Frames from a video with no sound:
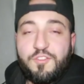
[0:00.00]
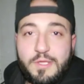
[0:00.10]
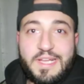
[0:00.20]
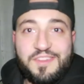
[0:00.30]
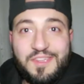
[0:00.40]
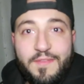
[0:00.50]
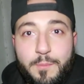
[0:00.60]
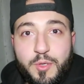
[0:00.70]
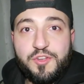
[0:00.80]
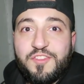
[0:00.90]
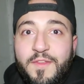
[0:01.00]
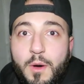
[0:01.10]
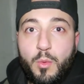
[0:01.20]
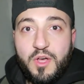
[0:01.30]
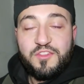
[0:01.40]
So like I said, the person
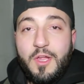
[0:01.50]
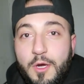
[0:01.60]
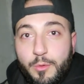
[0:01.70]
that was